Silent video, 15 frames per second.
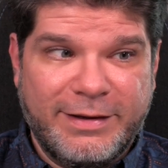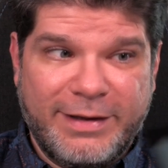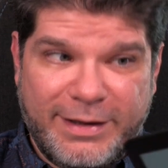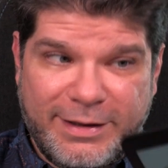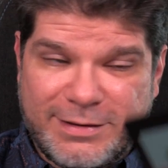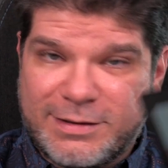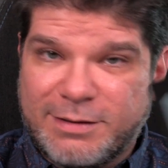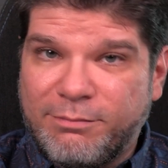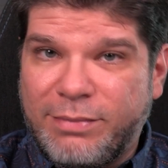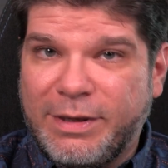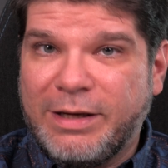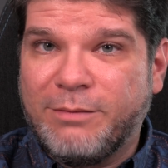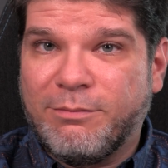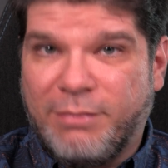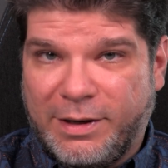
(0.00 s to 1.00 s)
It's a
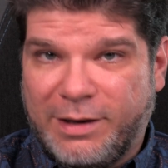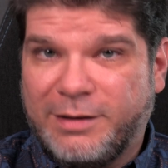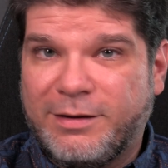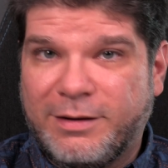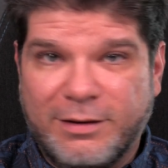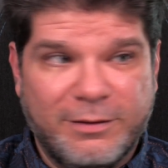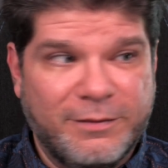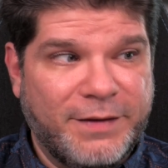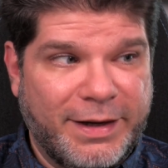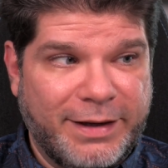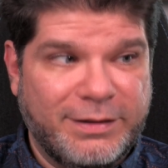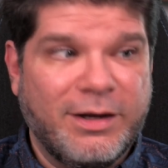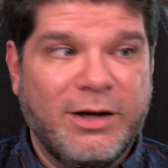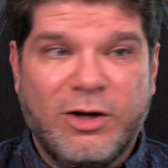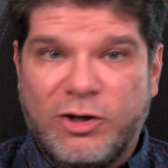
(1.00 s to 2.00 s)
big, big deal
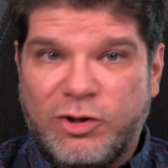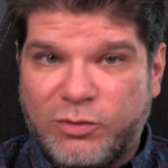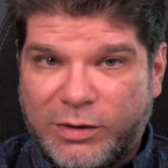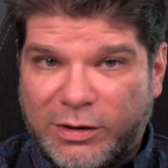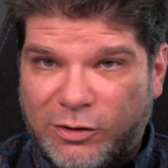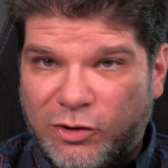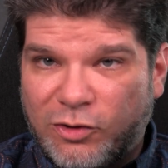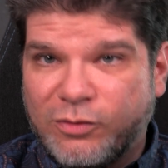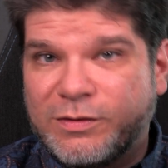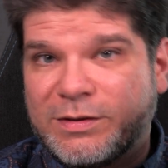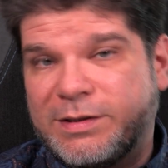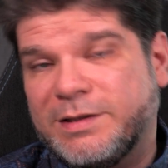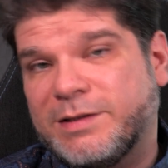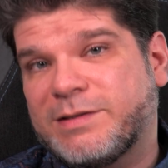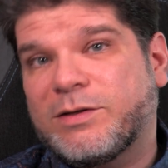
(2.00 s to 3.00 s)
that you can use
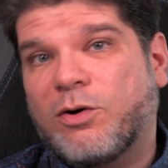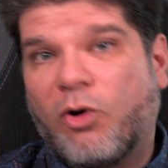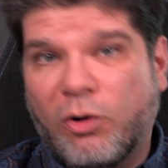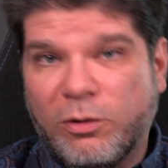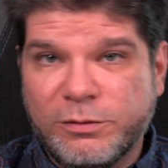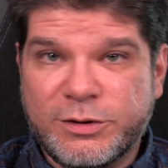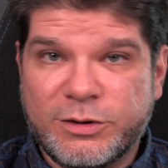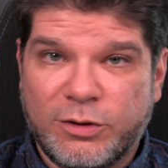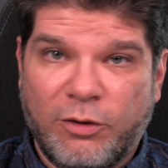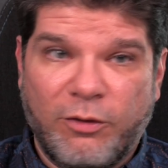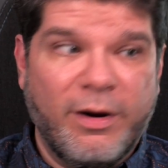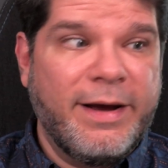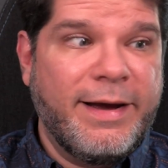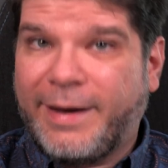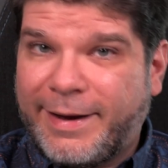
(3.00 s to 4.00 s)
this
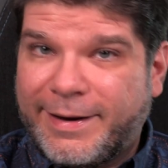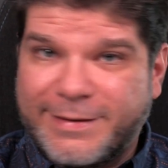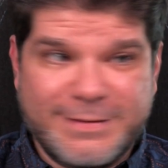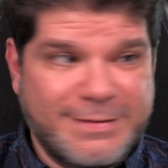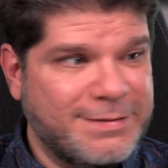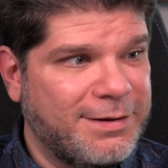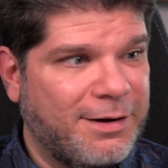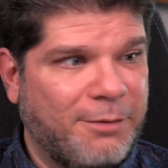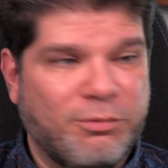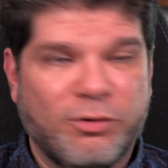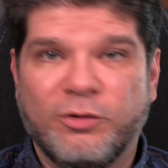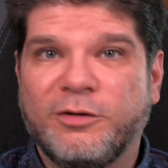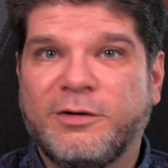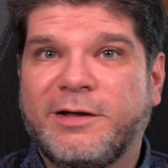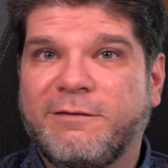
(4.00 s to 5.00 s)
also as a
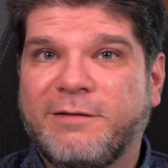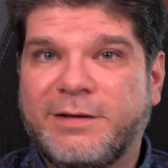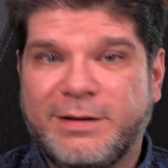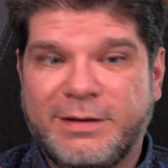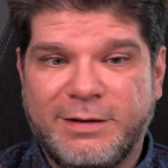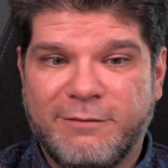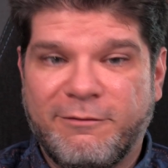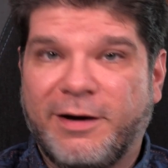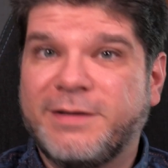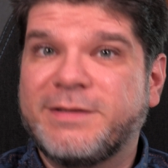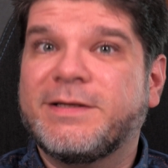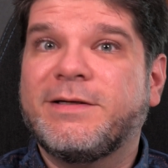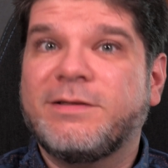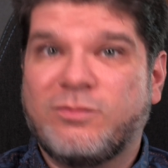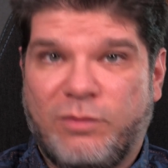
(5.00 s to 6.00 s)
productivity
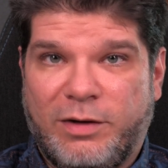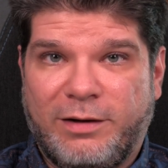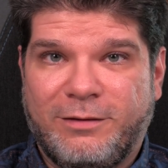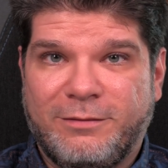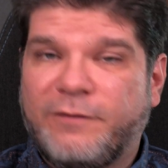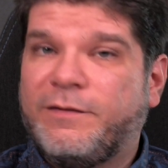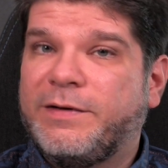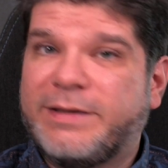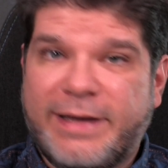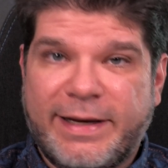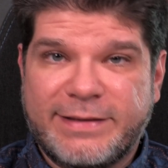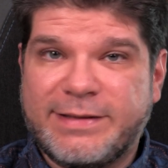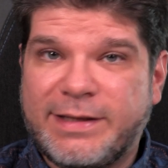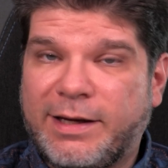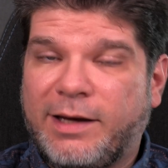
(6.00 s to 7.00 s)
device as well.
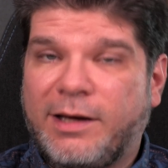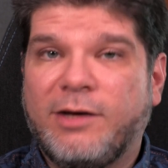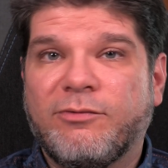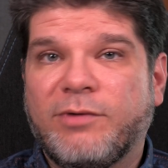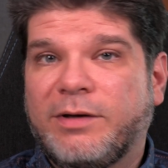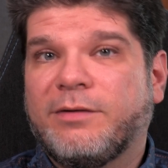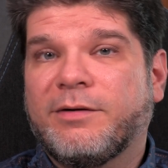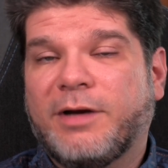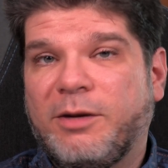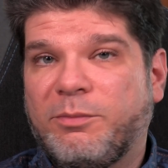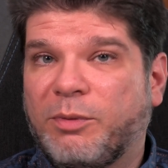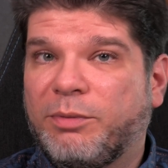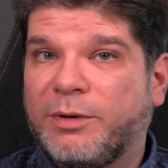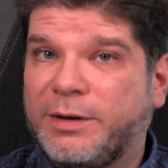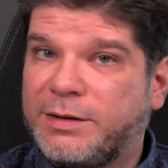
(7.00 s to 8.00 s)
Fantastic e-reader
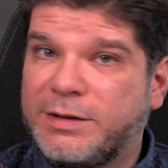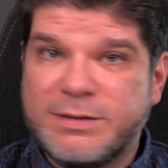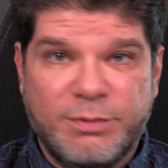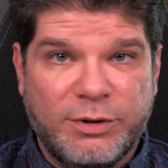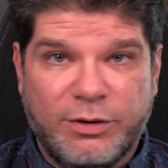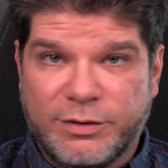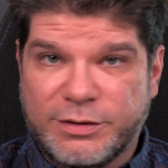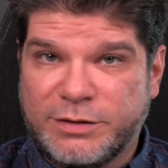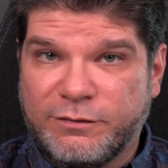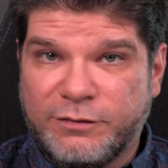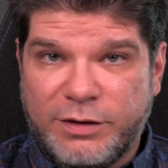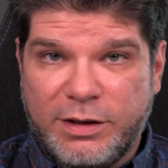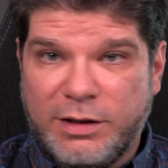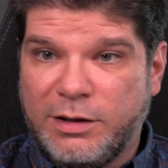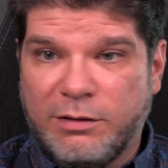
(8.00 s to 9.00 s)
capabilities because of
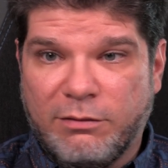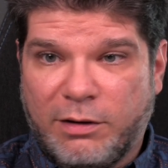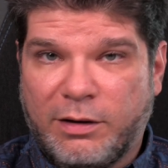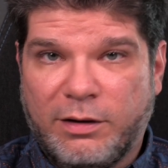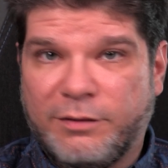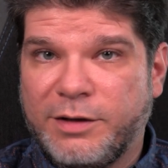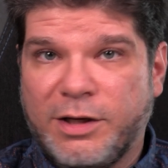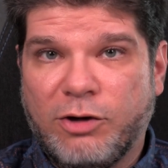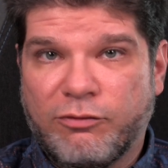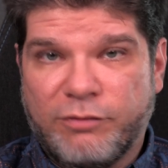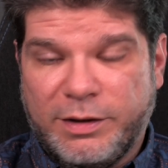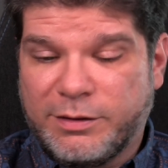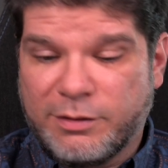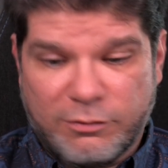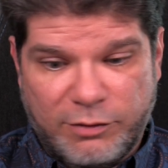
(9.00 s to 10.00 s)
the uh, Neo
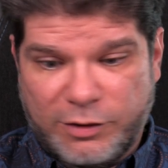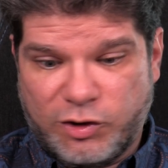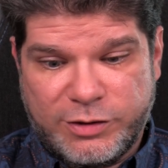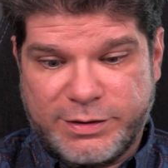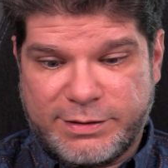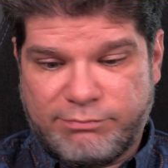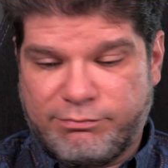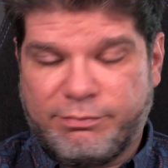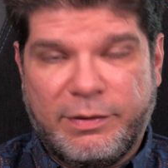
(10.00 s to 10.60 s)
Reader, which is